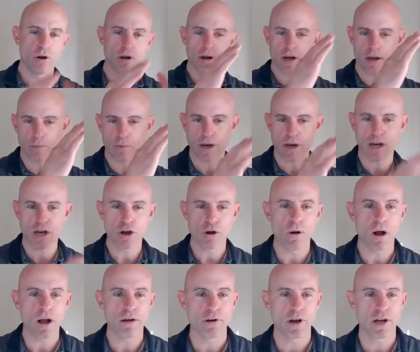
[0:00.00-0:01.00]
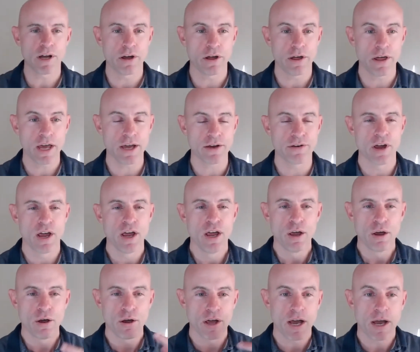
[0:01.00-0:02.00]
we can go off onto this.
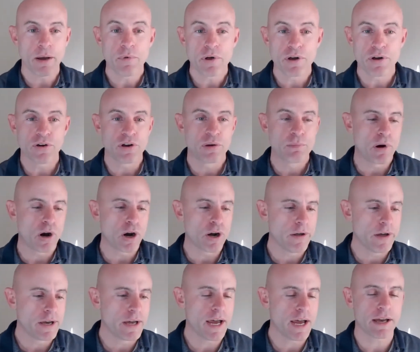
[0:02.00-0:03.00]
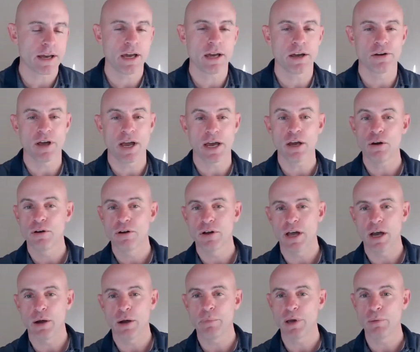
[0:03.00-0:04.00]
This is part of the techniques I use to
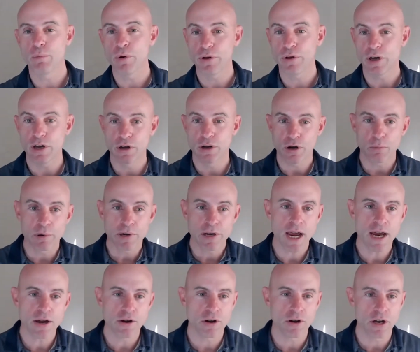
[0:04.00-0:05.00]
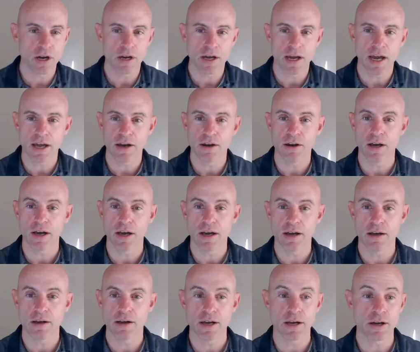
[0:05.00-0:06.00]
help people with interpretation
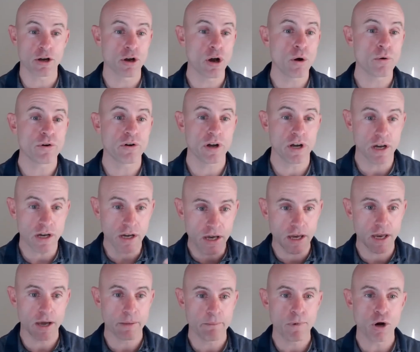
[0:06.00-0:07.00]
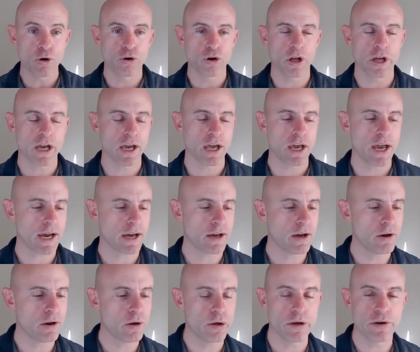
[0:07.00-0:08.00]
and coaching, emotionally
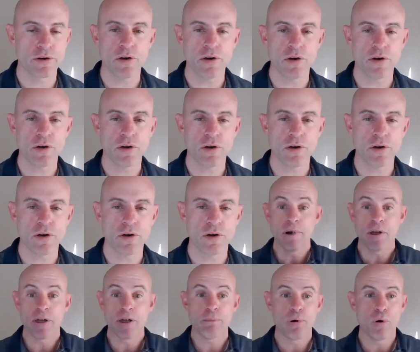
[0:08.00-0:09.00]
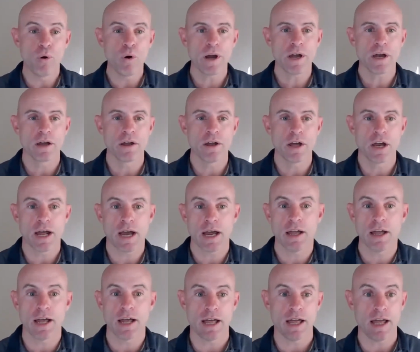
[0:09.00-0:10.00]
connecting to the song. But the point that
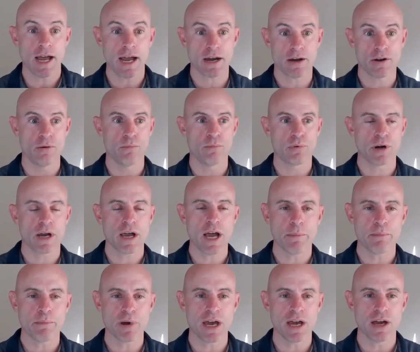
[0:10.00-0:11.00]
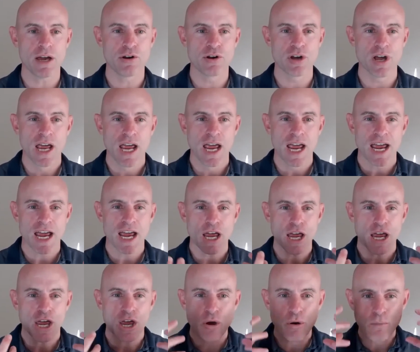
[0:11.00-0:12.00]
I like to bring up is
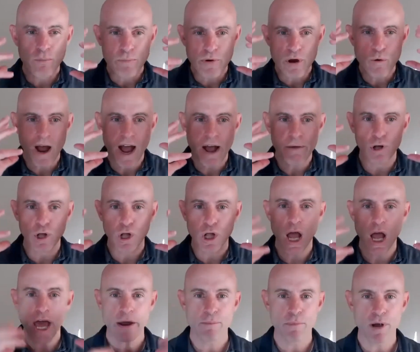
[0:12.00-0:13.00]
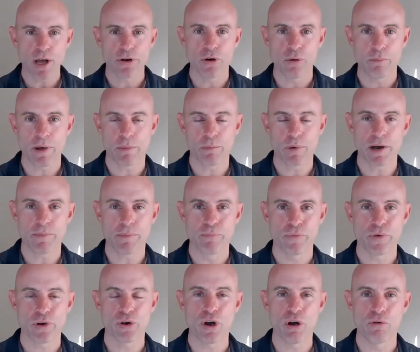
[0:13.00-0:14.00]
you have a lot of muscle memory.
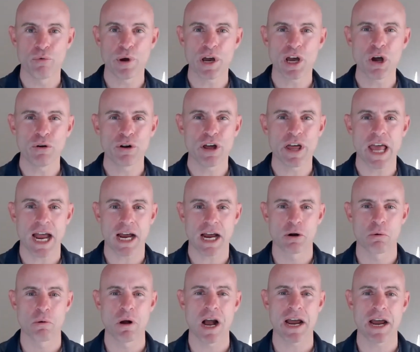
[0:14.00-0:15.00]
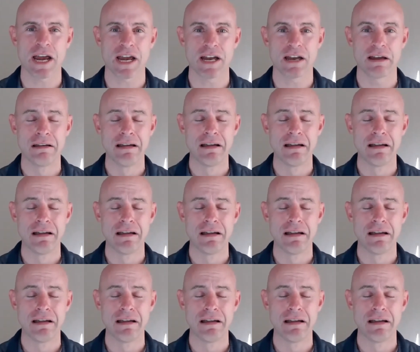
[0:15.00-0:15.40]
So if we go to that crying,